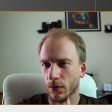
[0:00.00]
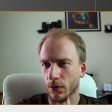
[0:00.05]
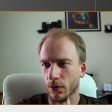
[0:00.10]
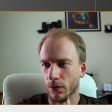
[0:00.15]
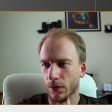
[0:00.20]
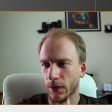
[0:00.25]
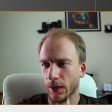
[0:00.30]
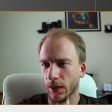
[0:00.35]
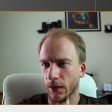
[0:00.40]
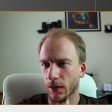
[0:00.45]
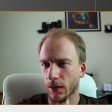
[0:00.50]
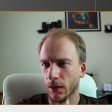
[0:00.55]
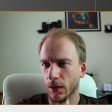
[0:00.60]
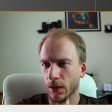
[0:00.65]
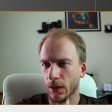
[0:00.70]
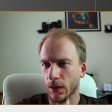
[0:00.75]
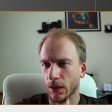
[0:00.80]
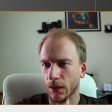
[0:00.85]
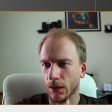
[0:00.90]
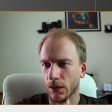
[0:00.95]
okay.
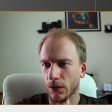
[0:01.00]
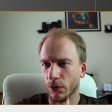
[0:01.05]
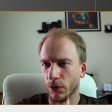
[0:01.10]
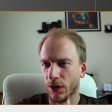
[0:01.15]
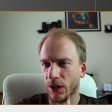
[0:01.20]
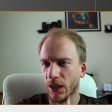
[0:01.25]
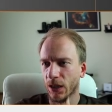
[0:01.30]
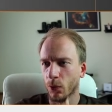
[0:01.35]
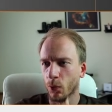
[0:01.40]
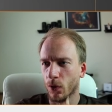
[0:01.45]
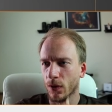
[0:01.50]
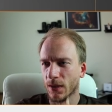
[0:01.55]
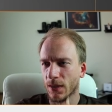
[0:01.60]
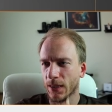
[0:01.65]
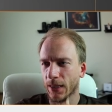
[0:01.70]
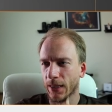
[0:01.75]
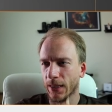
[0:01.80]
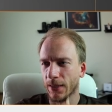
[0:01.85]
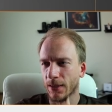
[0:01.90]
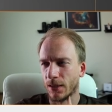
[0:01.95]
So here, once
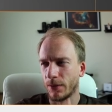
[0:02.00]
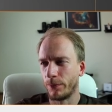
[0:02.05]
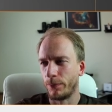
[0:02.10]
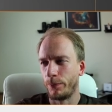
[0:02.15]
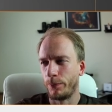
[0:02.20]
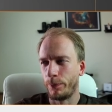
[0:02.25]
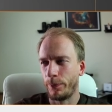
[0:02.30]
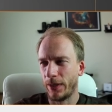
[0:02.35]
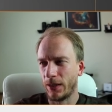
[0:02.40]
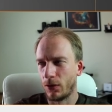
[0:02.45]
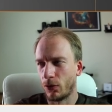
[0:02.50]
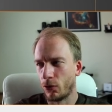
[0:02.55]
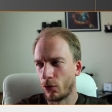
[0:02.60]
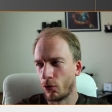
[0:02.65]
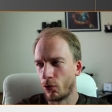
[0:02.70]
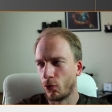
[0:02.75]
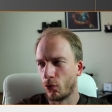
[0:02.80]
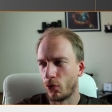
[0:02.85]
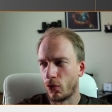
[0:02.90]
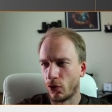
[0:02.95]
again, it's a bit
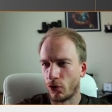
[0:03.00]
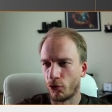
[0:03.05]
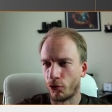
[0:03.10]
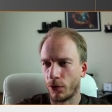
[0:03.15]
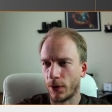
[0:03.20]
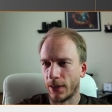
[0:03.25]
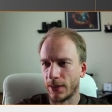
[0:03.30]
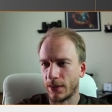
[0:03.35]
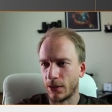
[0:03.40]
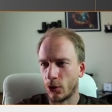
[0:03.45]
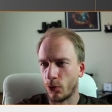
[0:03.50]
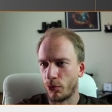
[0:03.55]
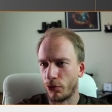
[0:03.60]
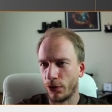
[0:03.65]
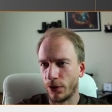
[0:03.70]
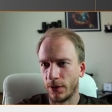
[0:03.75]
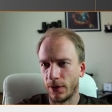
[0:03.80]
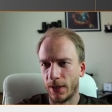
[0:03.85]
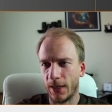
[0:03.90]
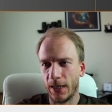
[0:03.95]
too strong at
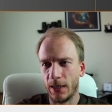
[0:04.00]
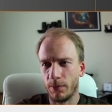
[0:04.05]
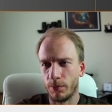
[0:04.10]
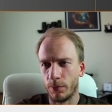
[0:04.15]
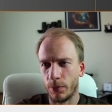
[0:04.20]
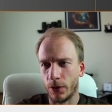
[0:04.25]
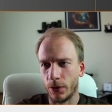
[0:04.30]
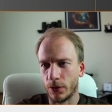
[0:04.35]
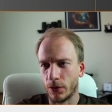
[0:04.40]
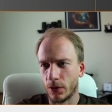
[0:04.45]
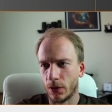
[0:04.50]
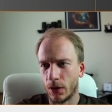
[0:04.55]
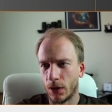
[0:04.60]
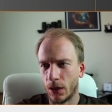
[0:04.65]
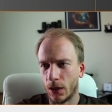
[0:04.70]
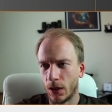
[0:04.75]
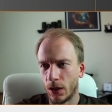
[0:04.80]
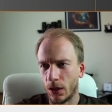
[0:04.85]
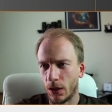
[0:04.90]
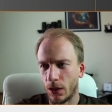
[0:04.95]
0.9, but
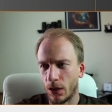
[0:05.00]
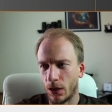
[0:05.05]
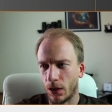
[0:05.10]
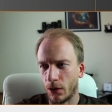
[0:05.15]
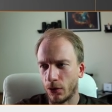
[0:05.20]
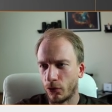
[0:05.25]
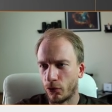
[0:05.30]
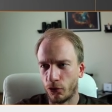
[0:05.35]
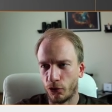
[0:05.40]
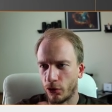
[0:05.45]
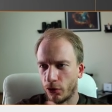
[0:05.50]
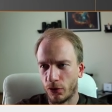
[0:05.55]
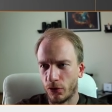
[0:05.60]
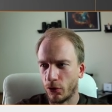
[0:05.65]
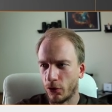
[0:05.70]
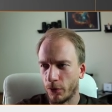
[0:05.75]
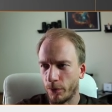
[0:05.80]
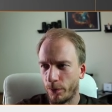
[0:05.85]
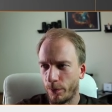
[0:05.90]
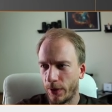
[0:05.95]
uh, just to
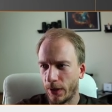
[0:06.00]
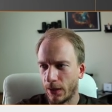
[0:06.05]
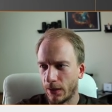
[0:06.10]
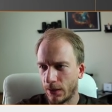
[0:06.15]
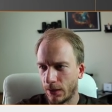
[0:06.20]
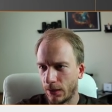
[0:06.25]
compare